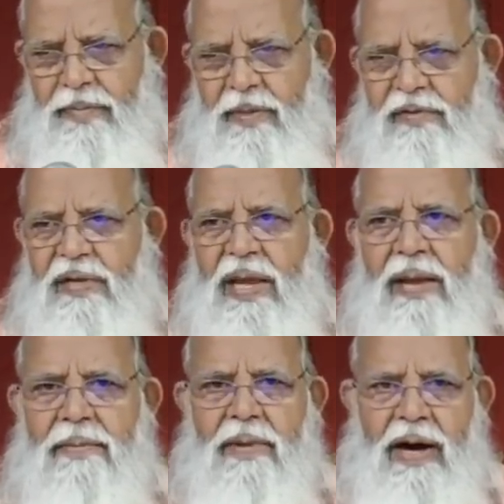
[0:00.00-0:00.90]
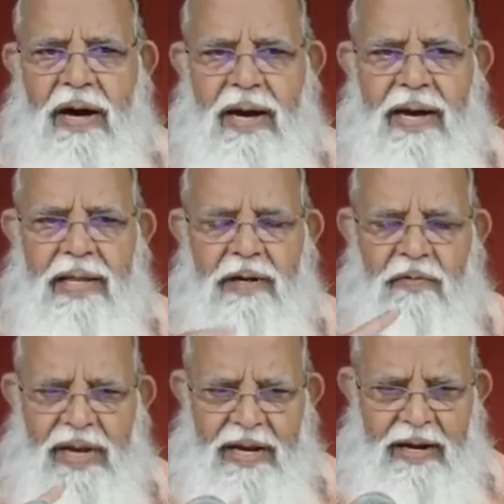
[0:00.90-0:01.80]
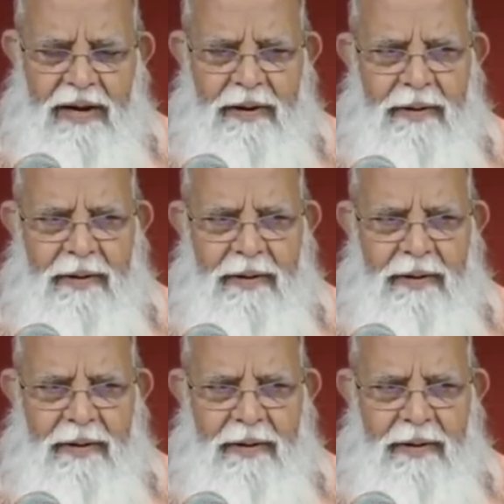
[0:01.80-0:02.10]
The same I, the one,